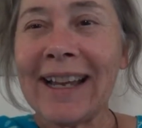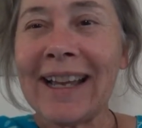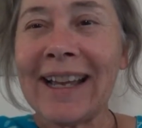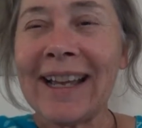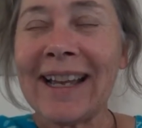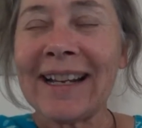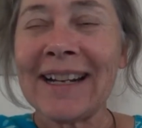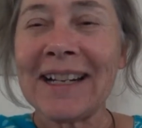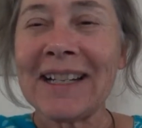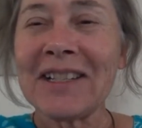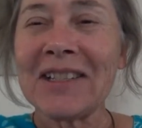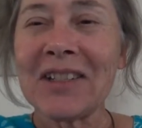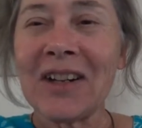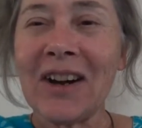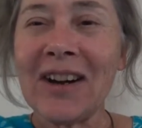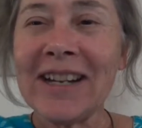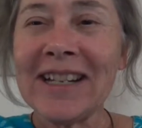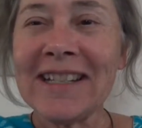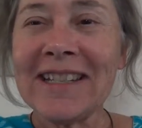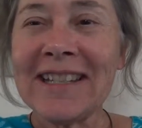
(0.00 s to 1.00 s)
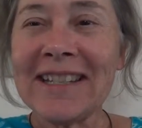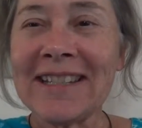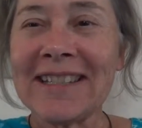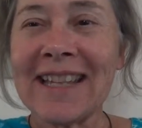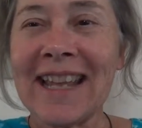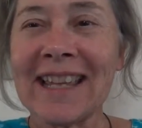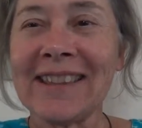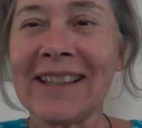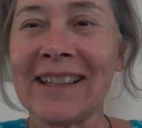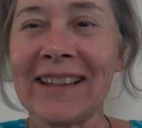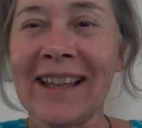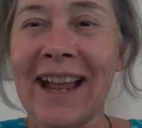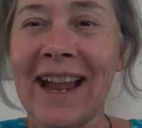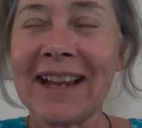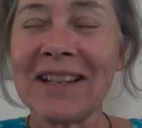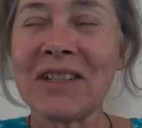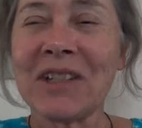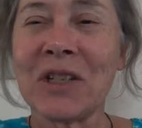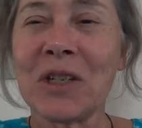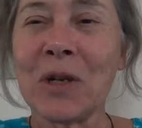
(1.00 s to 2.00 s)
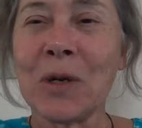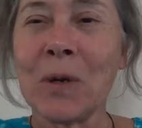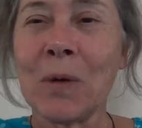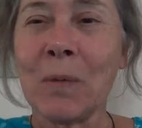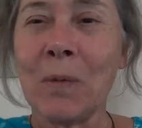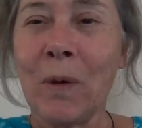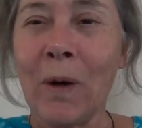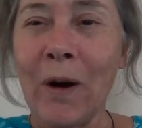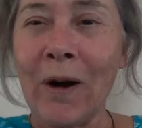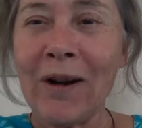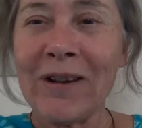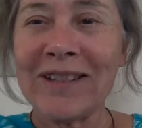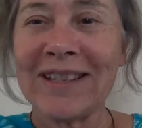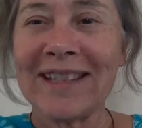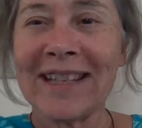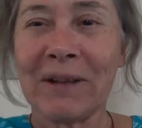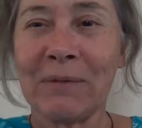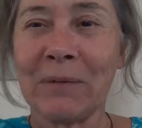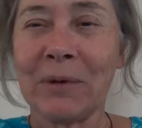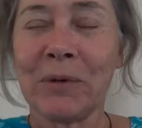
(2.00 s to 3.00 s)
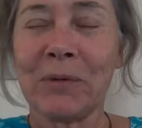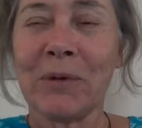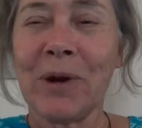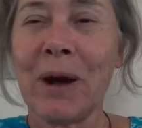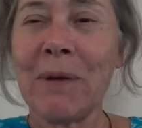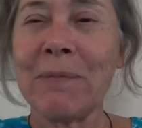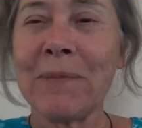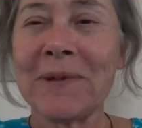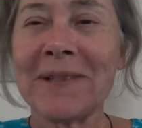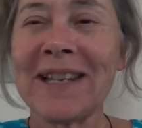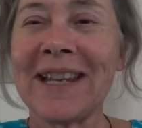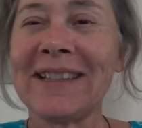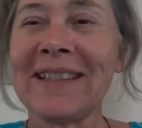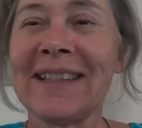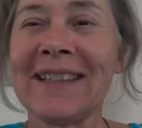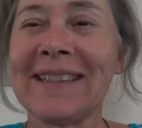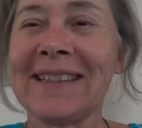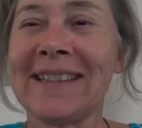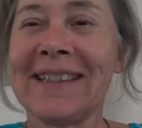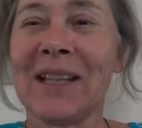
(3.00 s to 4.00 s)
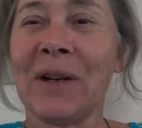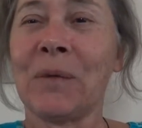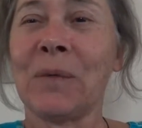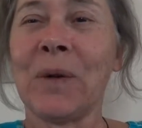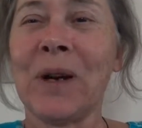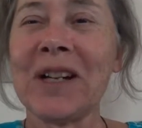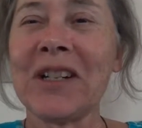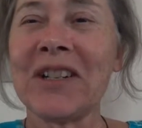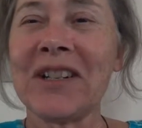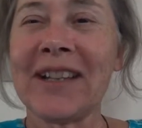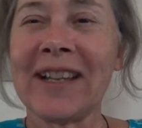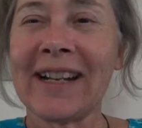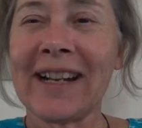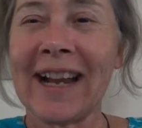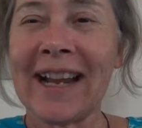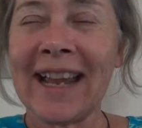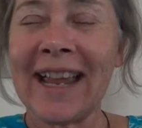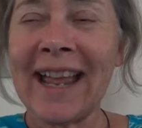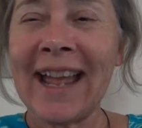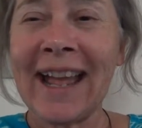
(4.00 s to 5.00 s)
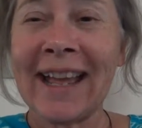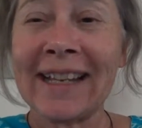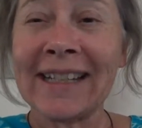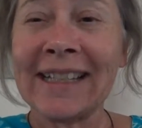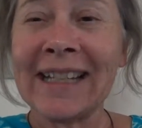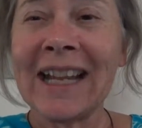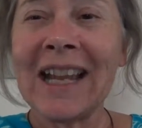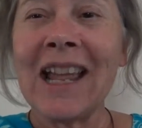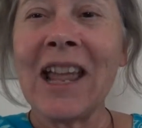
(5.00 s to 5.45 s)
And I started to say the last two words that would represent the, the wish that I had.